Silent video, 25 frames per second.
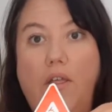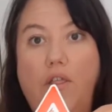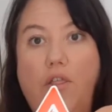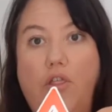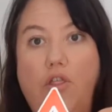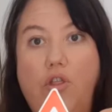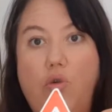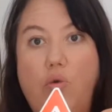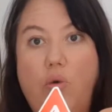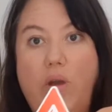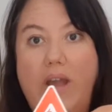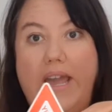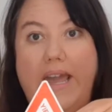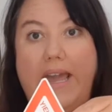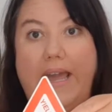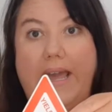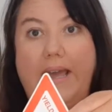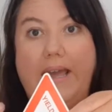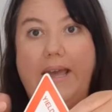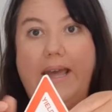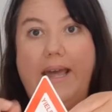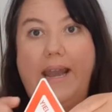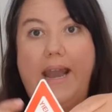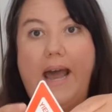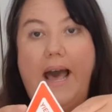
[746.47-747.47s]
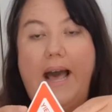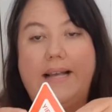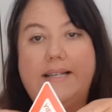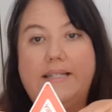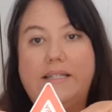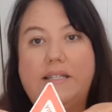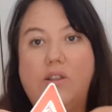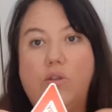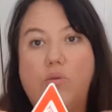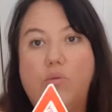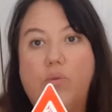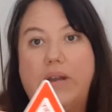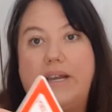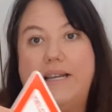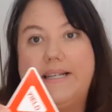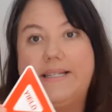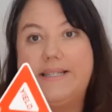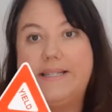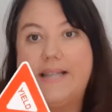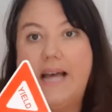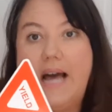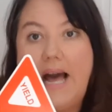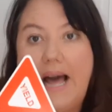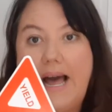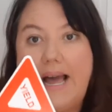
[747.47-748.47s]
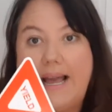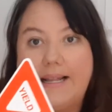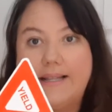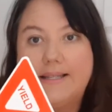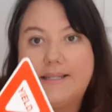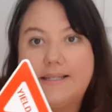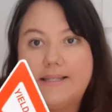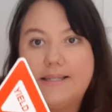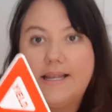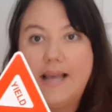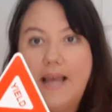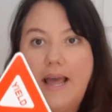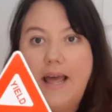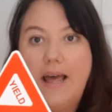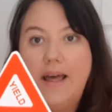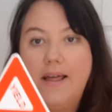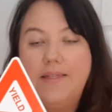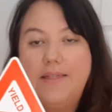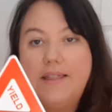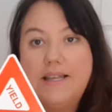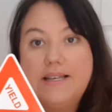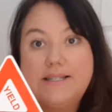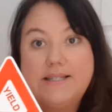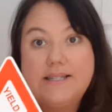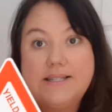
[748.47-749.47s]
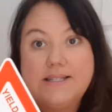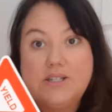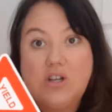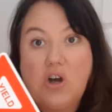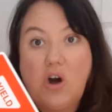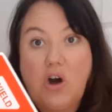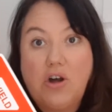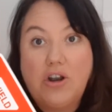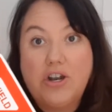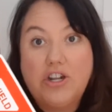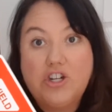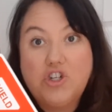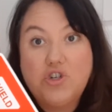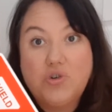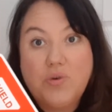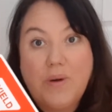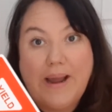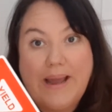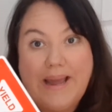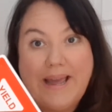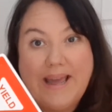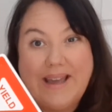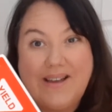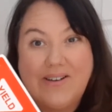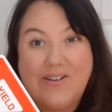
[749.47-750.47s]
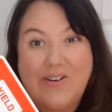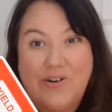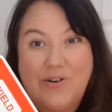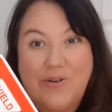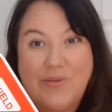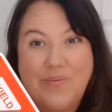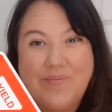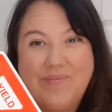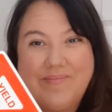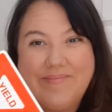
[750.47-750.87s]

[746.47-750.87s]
3. It has 3 sides. This is called a triangle.